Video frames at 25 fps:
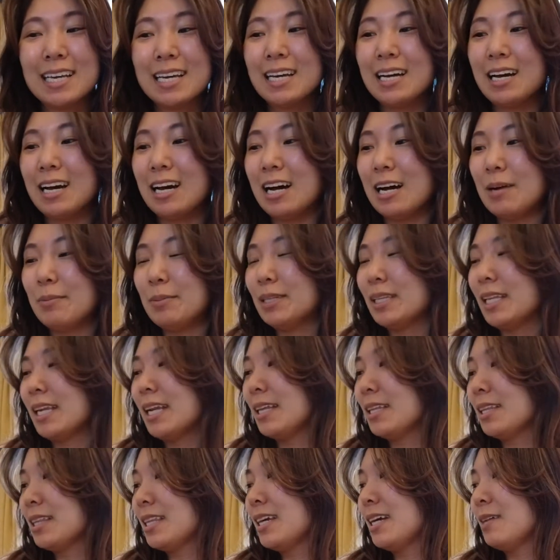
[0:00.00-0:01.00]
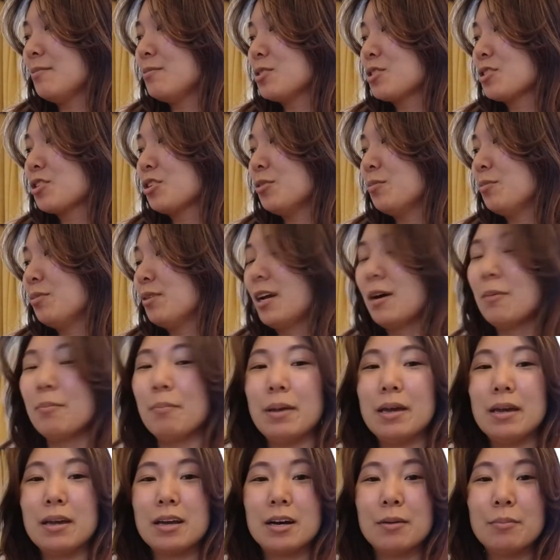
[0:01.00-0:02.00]
And then I think I'm just gonna put on
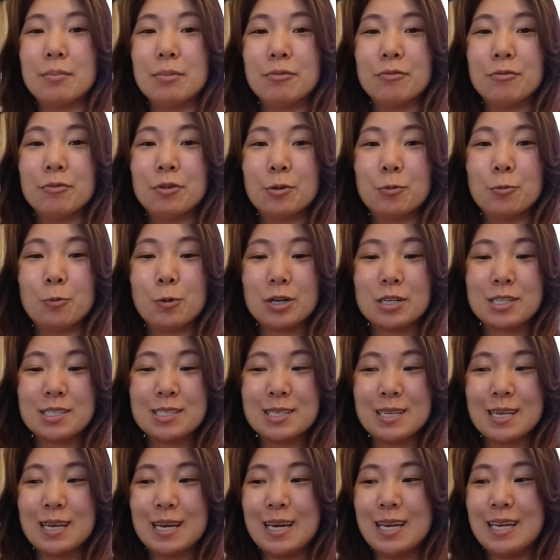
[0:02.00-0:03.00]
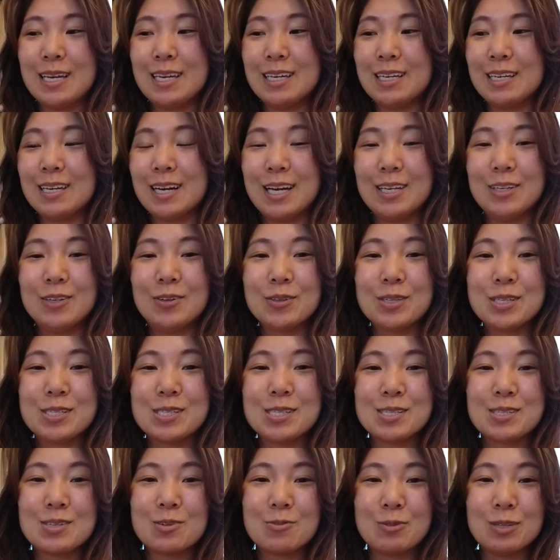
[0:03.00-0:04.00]
makeup before work today. I know this
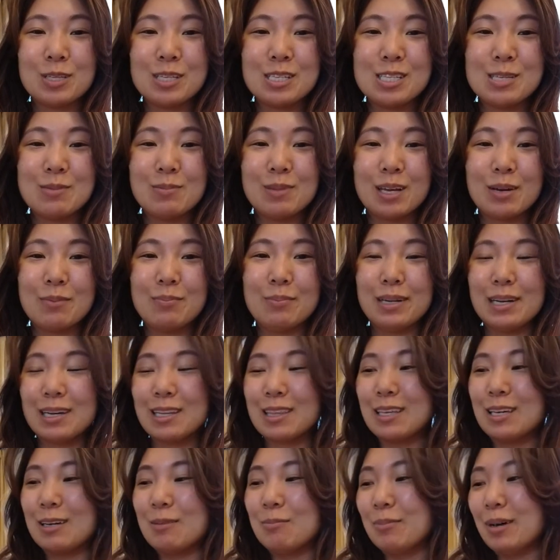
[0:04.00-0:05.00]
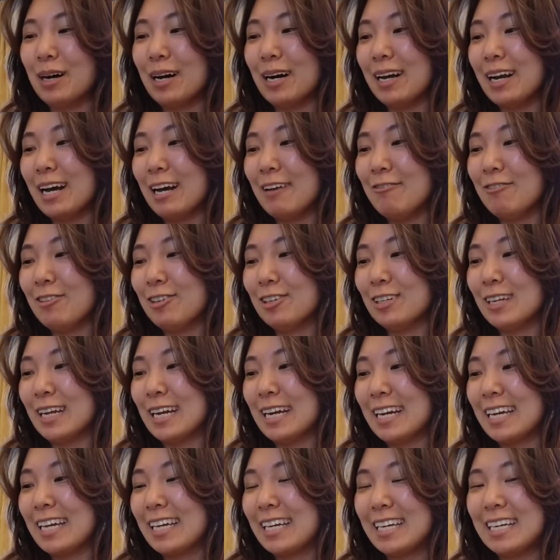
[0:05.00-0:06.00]
doesn't really seem like a big thing, but I feel
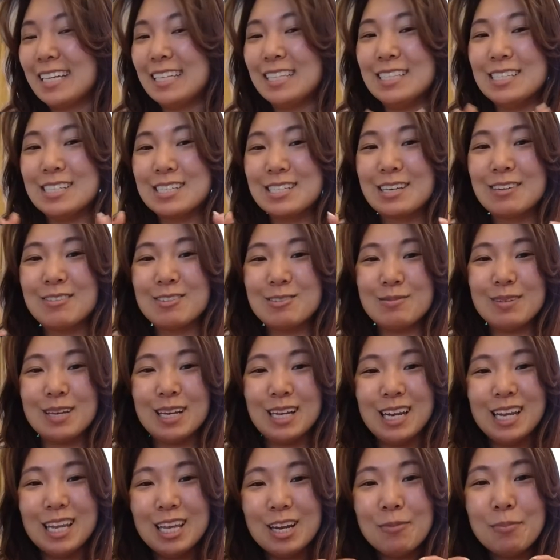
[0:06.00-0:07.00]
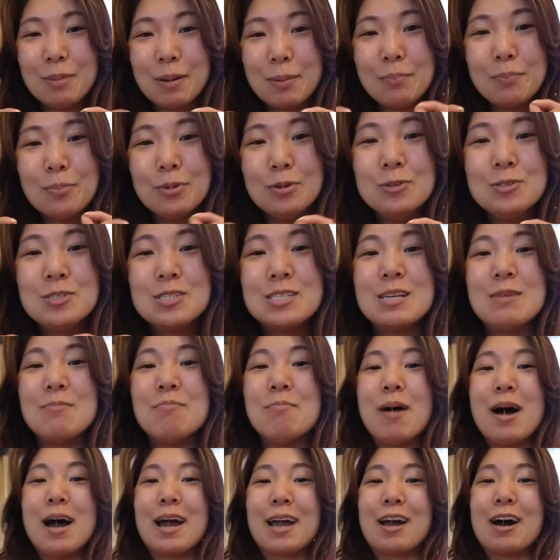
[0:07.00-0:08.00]
like this gives me a little bit boost in
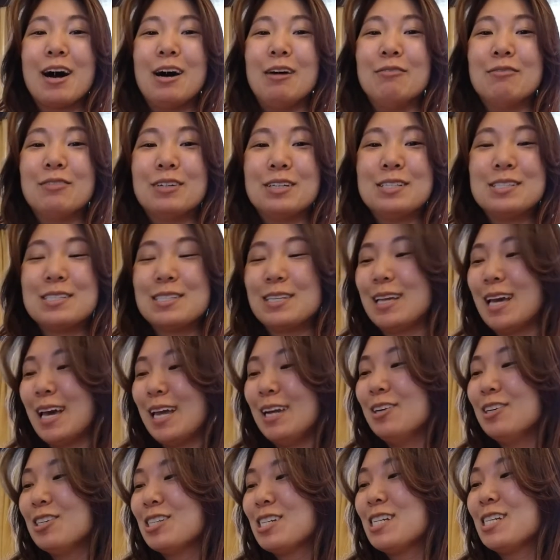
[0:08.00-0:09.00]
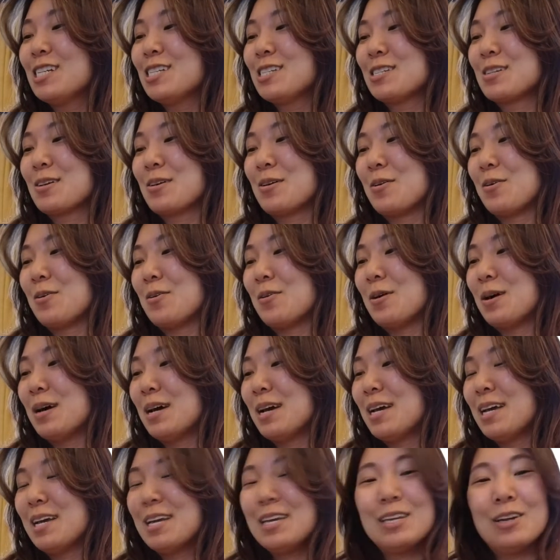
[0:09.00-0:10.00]
my confidence and energy, so,
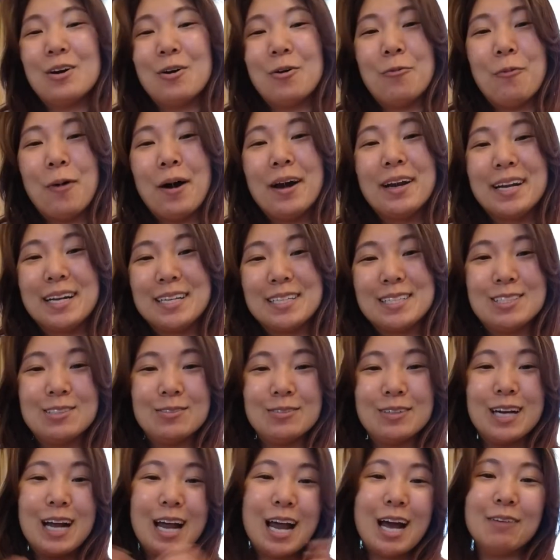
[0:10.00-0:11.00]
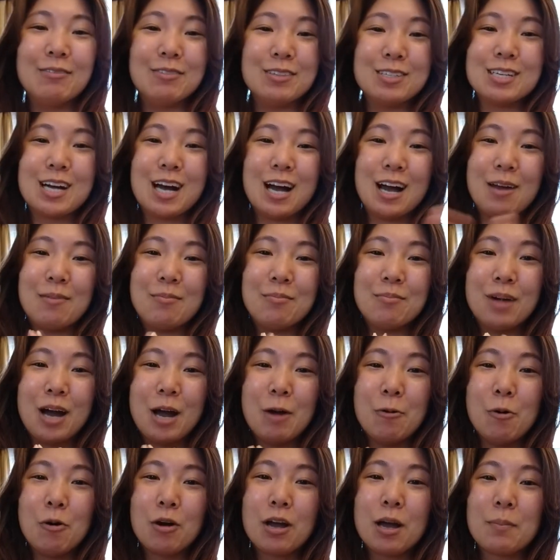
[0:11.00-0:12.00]
you know, why not do it? I have the time. I
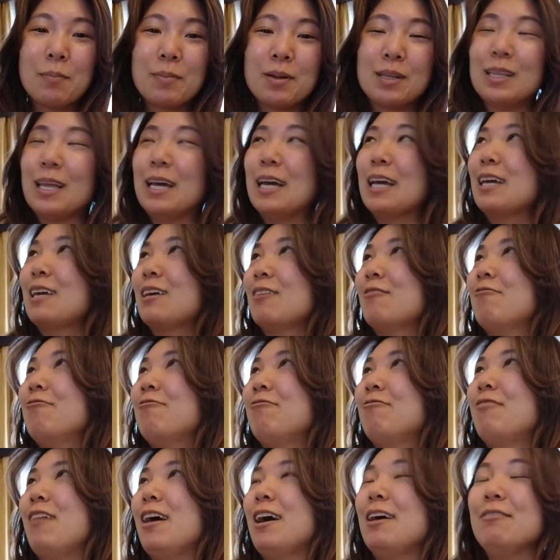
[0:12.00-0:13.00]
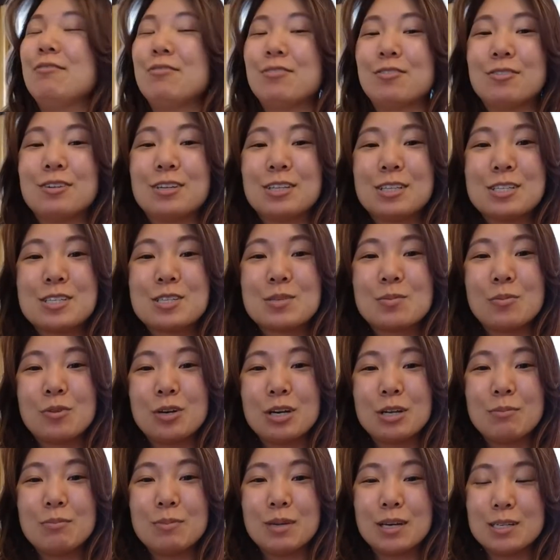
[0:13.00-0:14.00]
woke up at like 5:30 this
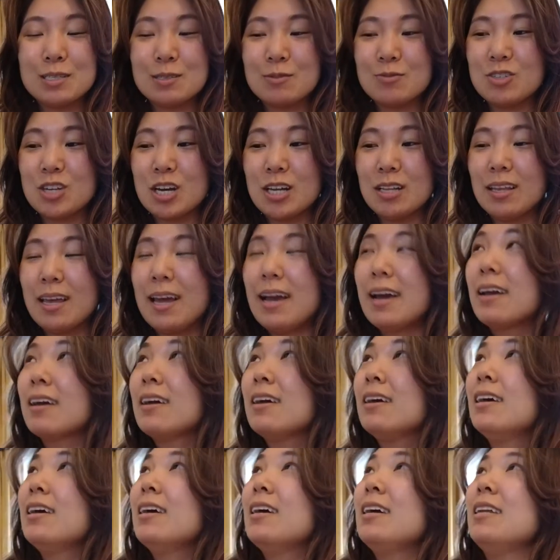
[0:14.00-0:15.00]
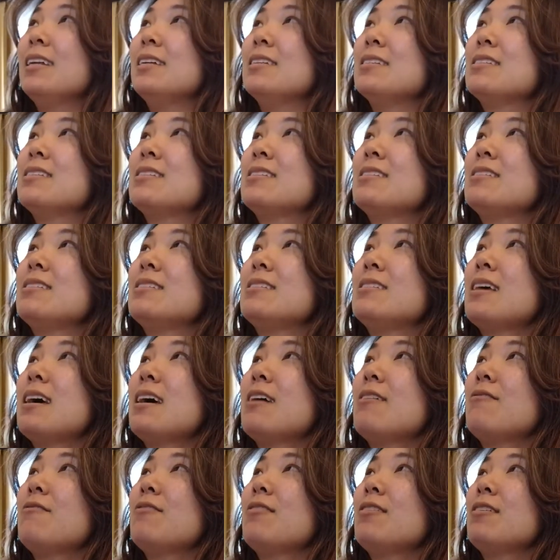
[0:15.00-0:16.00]
morning because of jet lag, and it's
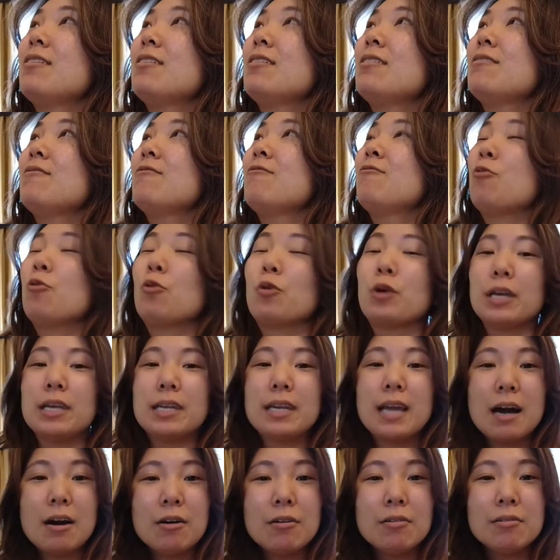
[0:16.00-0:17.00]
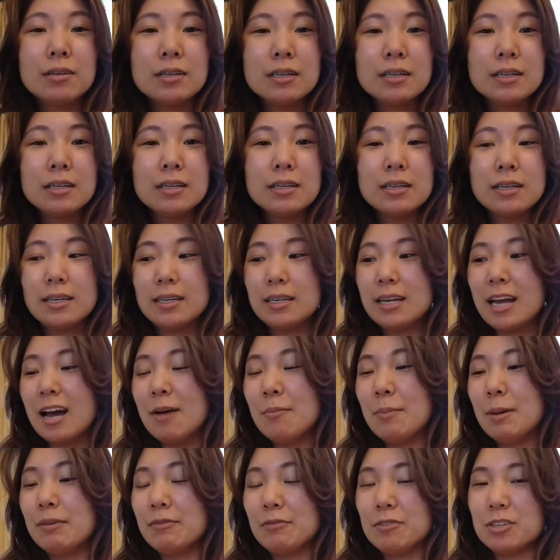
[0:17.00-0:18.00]
7:40 now, and I have
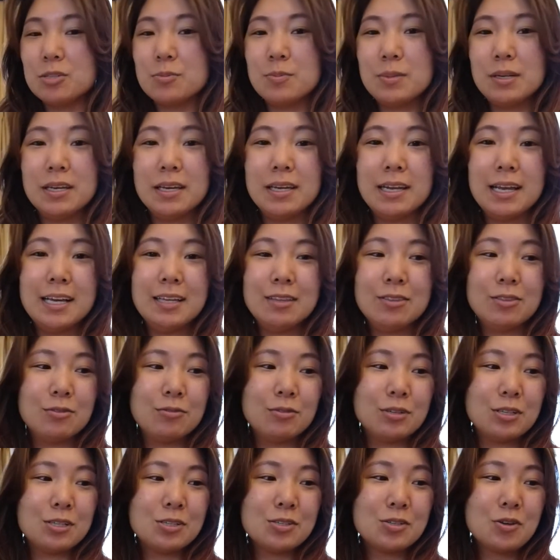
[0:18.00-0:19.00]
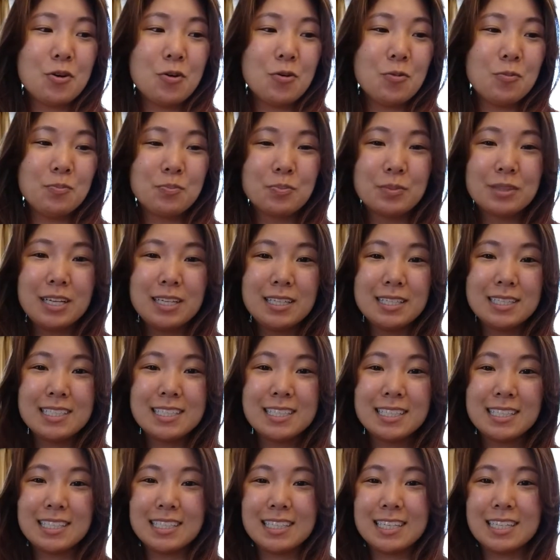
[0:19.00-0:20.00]
my first meeting at 8:30, so
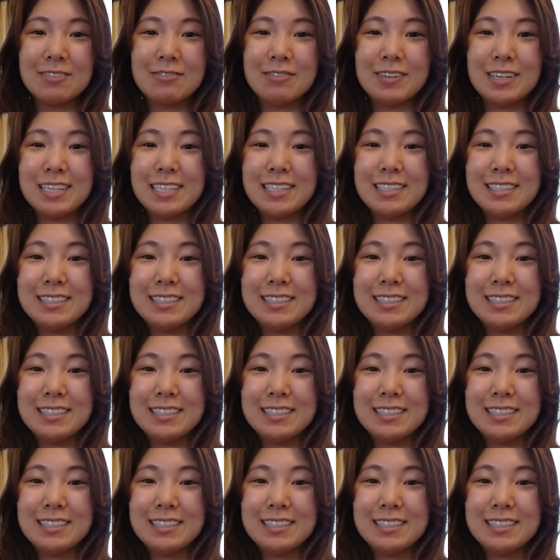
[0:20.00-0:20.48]
gotta get ready.